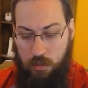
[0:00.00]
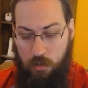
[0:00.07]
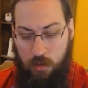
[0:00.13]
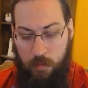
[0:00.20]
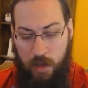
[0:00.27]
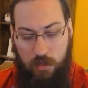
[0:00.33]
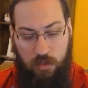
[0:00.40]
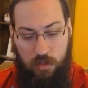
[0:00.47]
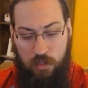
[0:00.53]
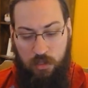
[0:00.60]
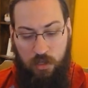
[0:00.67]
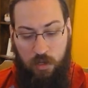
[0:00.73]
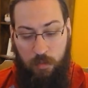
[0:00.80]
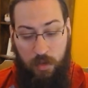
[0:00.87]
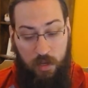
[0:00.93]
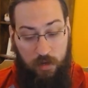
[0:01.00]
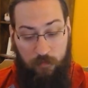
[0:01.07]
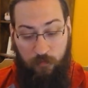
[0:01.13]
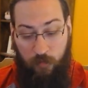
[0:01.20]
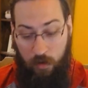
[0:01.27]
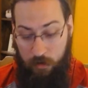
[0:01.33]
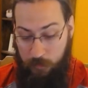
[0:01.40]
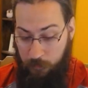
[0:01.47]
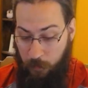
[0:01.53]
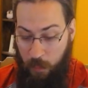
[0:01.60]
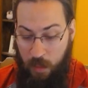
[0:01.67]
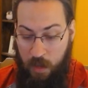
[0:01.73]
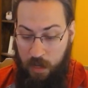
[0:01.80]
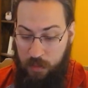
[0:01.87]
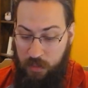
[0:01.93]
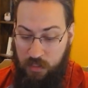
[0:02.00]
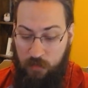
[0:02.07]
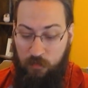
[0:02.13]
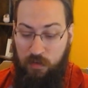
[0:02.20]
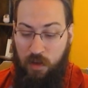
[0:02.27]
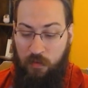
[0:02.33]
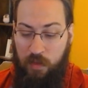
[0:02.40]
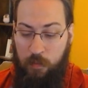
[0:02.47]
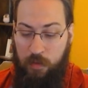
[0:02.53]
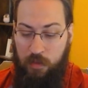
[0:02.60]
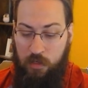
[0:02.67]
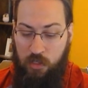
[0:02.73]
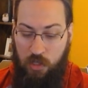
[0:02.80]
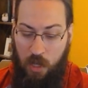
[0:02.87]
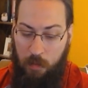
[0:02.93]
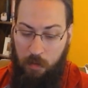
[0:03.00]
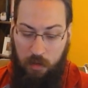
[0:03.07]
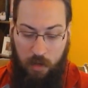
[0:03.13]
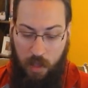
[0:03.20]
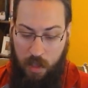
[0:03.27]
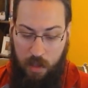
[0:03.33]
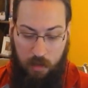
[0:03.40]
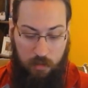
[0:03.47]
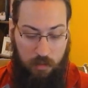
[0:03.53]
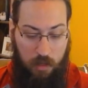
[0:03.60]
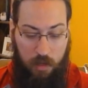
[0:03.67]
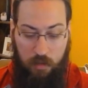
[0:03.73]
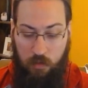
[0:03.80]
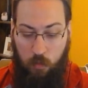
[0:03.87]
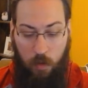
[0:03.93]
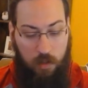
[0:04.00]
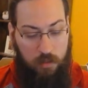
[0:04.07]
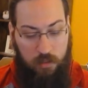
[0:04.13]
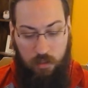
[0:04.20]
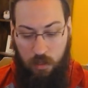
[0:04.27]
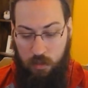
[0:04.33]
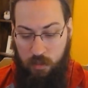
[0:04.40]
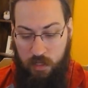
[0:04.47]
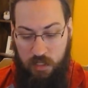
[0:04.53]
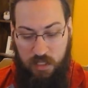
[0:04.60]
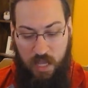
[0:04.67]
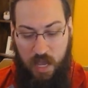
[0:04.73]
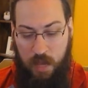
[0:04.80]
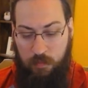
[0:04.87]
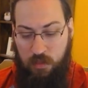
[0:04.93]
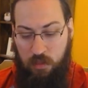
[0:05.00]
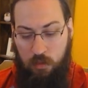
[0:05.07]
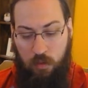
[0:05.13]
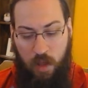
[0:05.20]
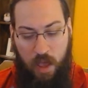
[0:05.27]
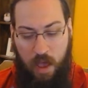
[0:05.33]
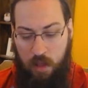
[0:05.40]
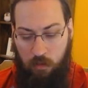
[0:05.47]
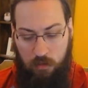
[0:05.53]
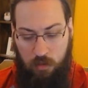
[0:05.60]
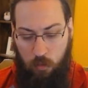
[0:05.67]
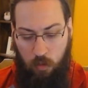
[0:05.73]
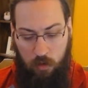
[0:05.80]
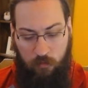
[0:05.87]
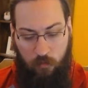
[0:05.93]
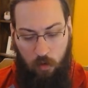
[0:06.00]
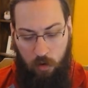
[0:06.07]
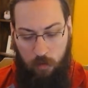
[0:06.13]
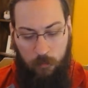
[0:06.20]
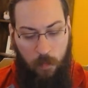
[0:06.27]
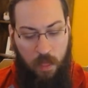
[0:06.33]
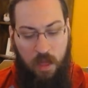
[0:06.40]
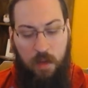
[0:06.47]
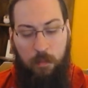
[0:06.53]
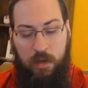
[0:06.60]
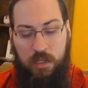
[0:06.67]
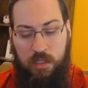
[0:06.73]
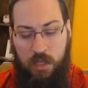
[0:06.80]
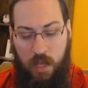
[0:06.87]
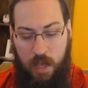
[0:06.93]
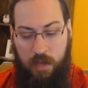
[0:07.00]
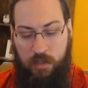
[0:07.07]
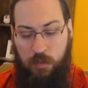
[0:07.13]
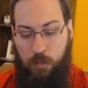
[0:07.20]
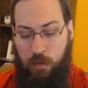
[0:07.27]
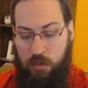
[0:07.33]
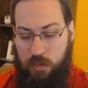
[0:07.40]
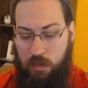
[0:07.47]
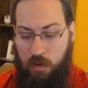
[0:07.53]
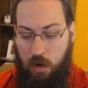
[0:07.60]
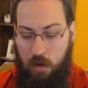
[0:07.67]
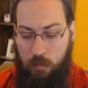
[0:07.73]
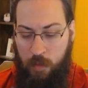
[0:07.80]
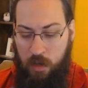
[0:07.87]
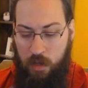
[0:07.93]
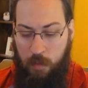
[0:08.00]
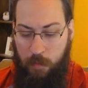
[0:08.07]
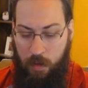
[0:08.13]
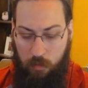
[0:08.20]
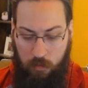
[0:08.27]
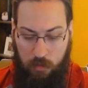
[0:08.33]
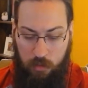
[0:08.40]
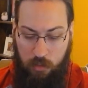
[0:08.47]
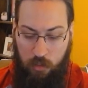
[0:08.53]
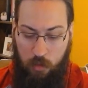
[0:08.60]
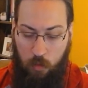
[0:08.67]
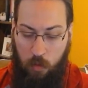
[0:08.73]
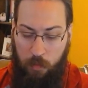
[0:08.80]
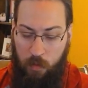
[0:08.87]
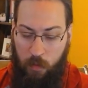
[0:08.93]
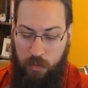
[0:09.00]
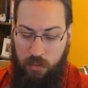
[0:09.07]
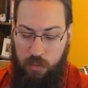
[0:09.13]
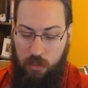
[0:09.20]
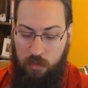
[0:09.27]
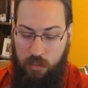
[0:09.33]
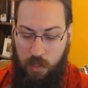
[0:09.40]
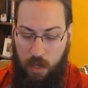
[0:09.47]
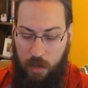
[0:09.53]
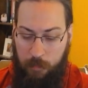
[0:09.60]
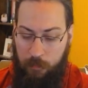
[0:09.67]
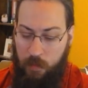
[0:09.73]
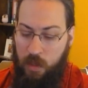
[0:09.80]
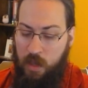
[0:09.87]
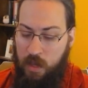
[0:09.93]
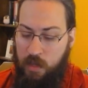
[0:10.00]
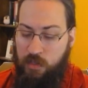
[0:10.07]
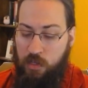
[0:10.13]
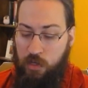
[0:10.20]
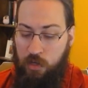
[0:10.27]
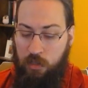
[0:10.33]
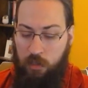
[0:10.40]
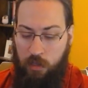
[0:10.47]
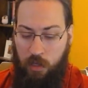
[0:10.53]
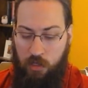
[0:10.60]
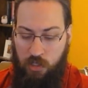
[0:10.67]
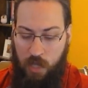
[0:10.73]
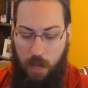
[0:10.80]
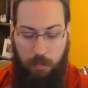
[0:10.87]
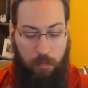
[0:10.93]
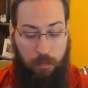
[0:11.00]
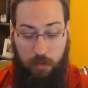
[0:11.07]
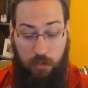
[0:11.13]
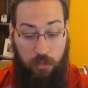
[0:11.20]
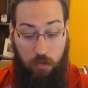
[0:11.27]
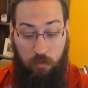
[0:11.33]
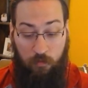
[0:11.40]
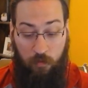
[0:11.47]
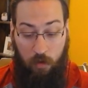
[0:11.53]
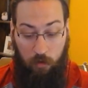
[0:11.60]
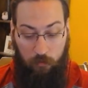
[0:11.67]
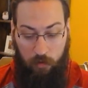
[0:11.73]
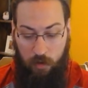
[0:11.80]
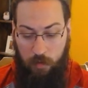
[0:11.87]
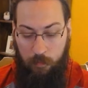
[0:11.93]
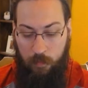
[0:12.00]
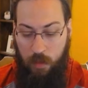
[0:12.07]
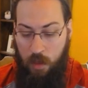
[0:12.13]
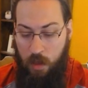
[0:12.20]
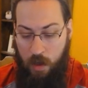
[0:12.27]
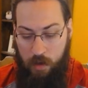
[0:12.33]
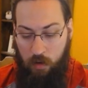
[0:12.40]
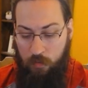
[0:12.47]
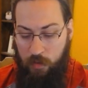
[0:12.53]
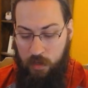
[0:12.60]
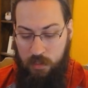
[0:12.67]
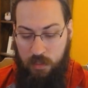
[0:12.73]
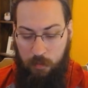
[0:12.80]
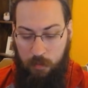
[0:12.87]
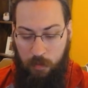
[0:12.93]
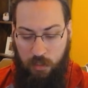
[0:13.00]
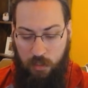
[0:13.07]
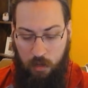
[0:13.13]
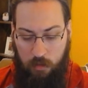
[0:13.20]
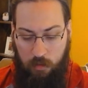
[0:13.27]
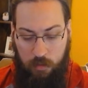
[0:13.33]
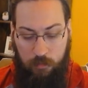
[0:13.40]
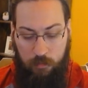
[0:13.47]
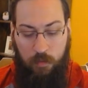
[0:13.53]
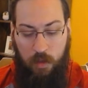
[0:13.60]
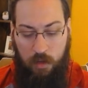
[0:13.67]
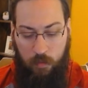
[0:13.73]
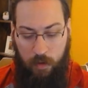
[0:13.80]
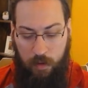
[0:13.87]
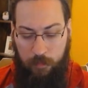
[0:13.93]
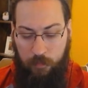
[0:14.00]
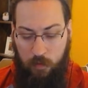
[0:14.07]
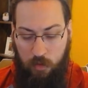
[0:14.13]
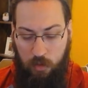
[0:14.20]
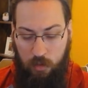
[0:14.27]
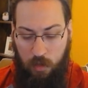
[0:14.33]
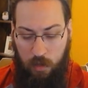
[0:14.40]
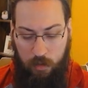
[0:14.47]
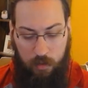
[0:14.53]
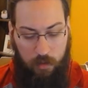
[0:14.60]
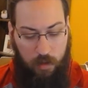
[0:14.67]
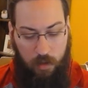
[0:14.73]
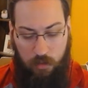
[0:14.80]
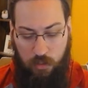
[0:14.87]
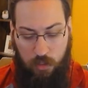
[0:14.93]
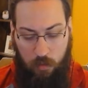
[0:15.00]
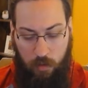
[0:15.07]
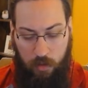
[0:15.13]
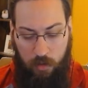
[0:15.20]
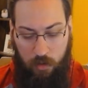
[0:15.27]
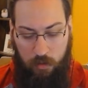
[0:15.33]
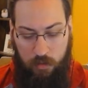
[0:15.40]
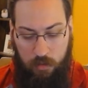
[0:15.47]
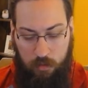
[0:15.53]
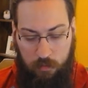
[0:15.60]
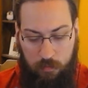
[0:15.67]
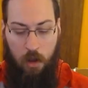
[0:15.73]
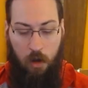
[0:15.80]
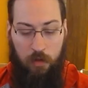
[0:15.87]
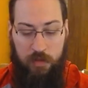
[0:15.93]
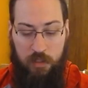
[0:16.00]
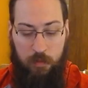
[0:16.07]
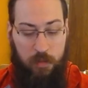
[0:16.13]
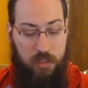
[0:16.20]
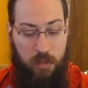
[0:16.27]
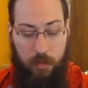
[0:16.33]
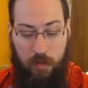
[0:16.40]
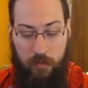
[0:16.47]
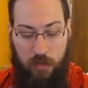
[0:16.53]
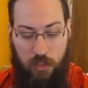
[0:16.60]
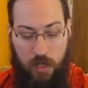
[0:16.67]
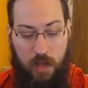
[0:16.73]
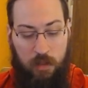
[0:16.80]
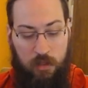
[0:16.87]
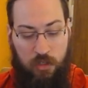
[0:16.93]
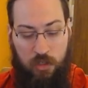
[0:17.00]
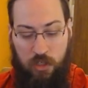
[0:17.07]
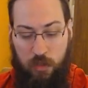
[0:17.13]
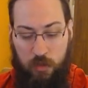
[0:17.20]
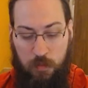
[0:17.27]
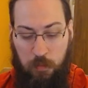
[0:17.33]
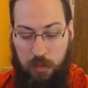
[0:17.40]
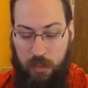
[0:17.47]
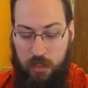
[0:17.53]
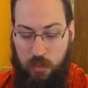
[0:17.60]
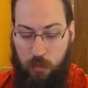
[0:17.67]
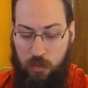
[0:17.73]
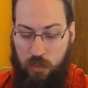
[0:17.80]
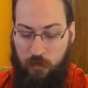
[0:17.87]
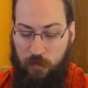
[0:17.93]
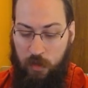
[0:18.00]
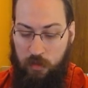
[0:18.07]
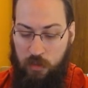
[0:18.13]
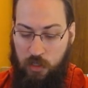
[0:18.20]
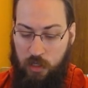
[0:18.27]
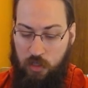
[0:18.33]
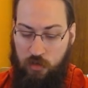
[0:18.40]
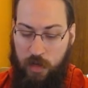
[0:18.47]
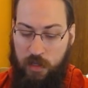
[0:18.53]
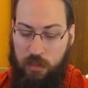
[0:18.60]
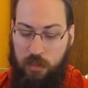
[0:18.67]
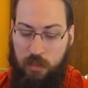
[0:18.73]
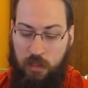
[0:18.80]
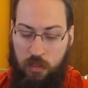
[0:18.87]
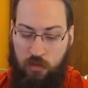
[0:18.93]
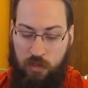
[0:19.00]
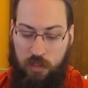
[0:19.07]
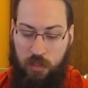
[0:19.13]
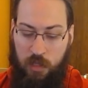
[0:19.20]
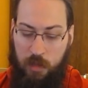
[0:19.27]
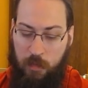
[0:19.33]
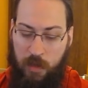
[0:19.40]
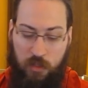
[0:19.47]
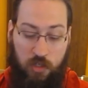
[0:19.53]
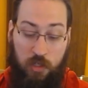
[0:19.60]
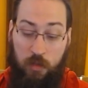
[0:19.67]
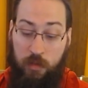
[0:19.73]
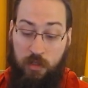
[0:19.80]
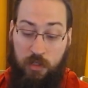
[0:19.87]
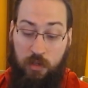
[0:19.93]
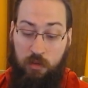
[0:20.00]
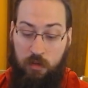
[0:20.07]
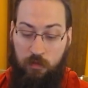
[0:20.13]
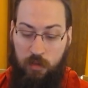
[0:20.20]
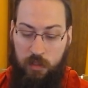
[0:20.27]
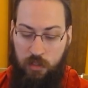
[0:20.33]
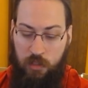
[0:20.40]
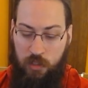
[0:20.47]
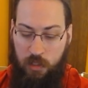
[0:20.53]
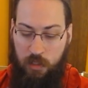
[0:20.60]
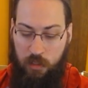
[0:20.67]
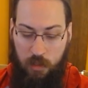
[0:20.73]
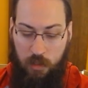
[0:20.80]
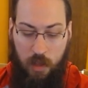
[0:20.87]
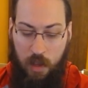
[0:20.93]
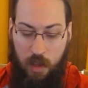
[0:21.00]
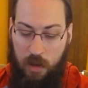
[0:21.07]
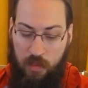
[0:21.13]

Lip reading: "Don't imagine this is going to be any fun. He thinks of nothing but the job on hand, and, while it's on, he's absolute hell to work for. But he's an expert, and there aren't many about, so you won't be wasting your time. He's a good-looking chap, but don't fall for him. I don't think he's got much heart. Anyway, good luck, and don't get hurt." All this had been something of a challenge, and she was pleased when she felt she attracted and interested him, as she knew intuitively that she did.